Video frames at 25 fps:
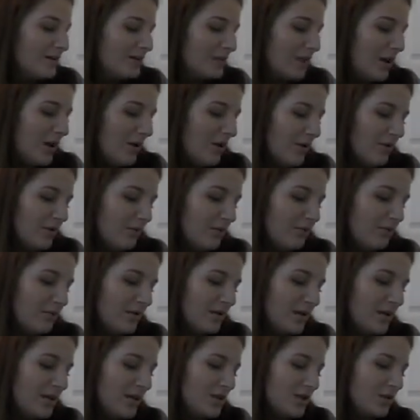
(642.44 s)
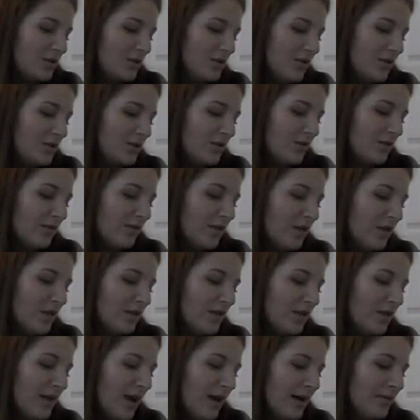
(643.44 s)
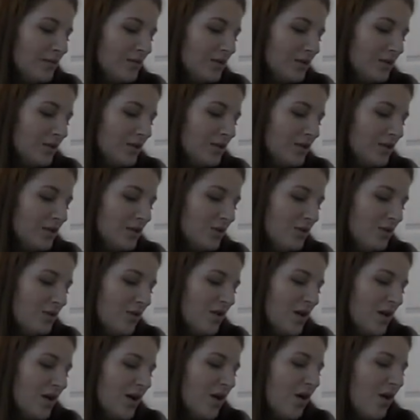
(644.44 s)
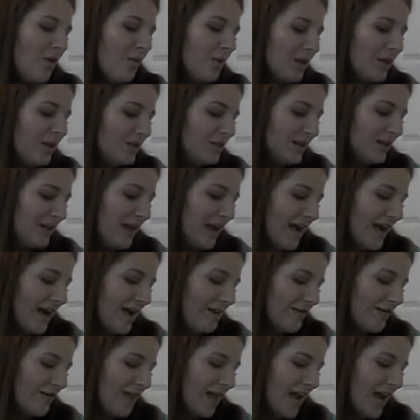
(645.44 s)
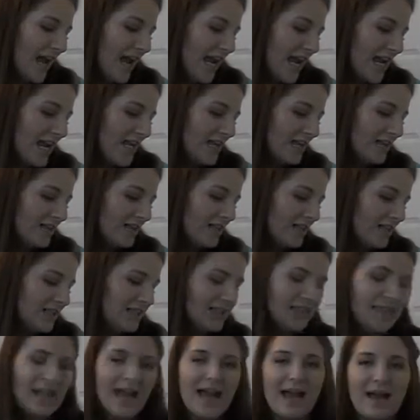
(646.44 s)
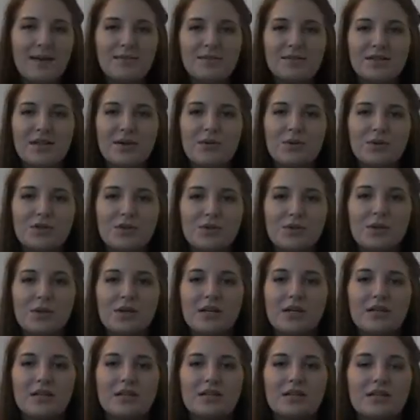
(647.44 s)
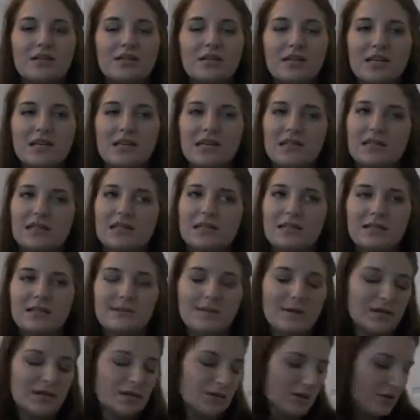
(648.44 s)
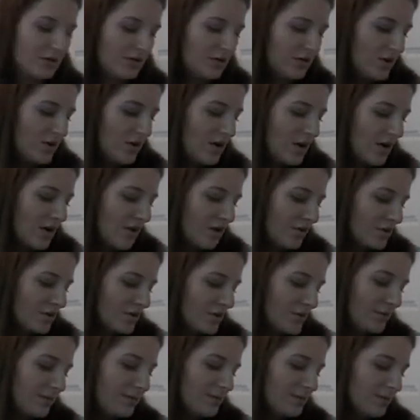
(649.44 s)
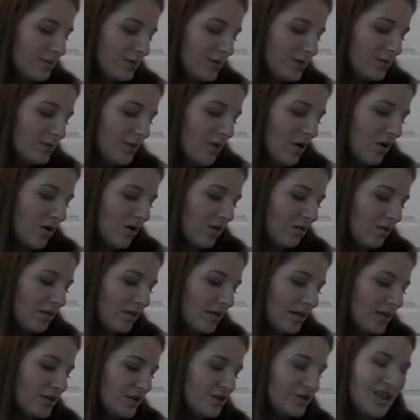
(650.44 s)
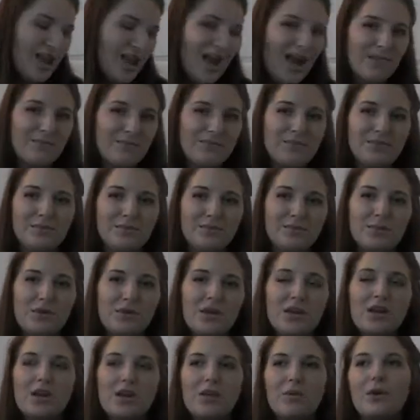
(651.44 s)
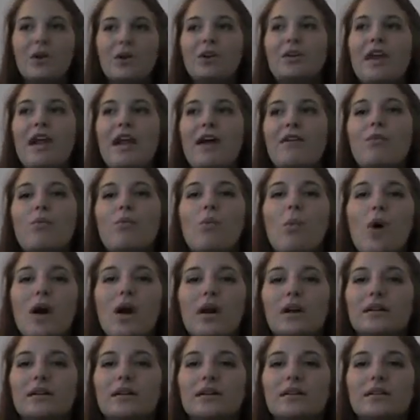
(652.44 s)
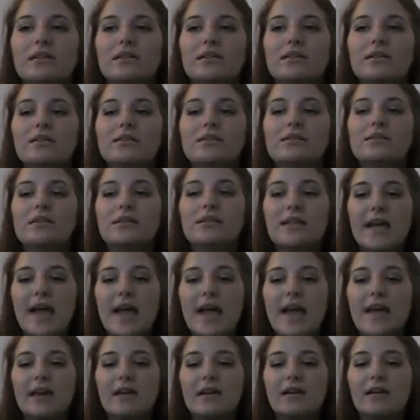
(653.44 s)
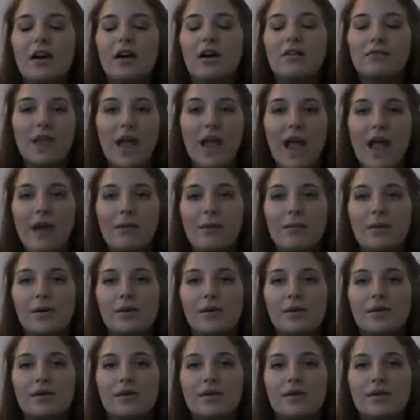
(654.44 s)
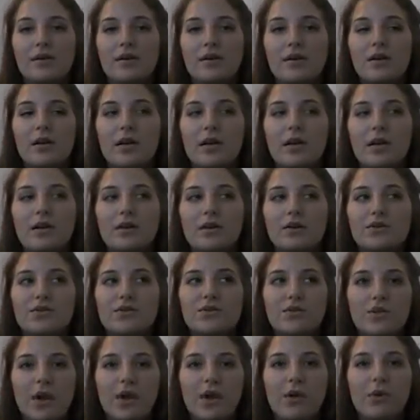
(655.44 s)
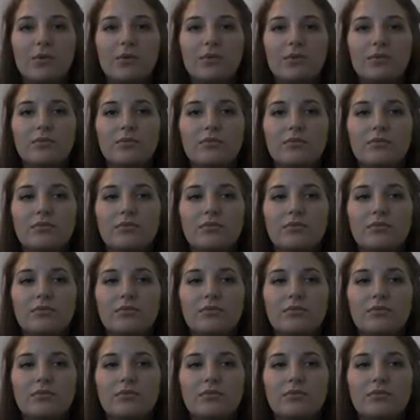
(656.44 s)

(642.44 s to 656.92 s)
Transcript: So, and it just goes over all the labs you're going to do. We only have 8 labs that we're doing this semester, which seems really small, but each lab, we only have 1 day of lab. So,